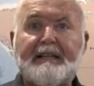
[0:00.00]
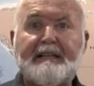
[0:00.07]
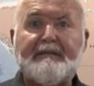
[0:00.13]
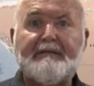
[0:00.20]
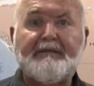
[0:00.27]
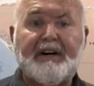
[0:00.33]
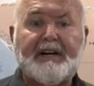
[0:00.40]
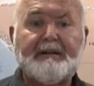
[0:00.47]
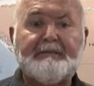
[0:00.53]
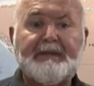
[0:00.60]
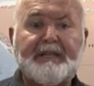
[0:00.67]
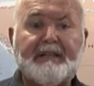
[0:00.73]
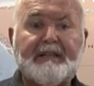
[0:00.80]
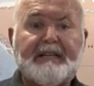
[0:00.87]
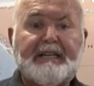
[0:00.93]

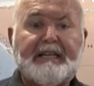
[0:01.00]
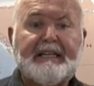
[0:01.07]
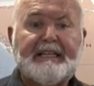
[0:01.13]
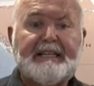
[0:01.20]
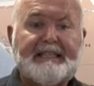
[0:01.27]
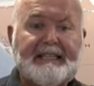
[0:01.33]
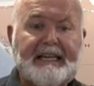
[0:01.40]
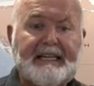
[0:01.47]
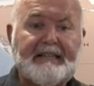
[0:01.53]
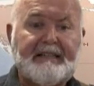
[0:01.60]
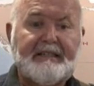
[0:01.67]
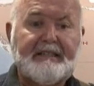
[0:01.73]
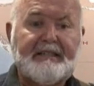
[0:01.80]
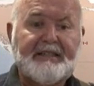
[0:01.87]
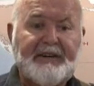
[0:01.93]
environmental
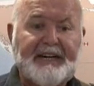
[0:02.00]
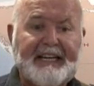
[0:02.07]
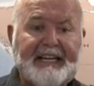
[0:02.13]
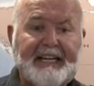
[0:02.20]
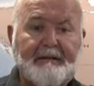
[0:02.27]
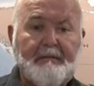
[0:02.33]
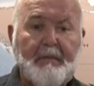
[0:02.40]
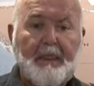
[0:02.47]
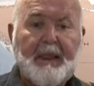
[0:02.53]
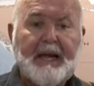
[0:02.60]
data training.